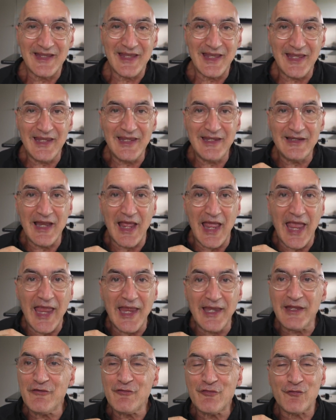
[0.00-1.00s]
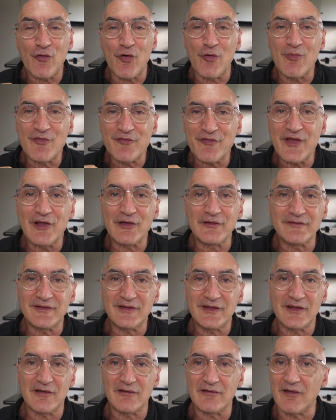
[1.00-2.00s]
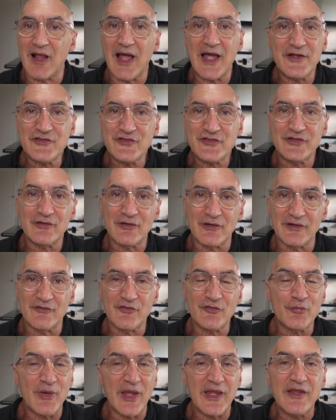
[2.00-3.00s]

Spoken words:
in any form of LDL or HDL levels,